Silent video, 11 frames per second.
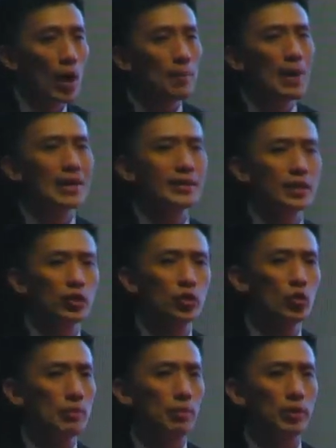why mindset is
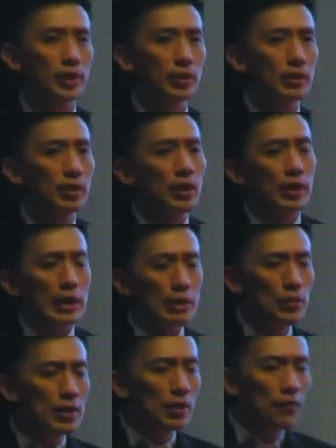so important. If
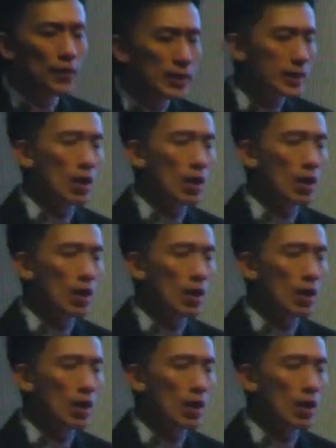we fix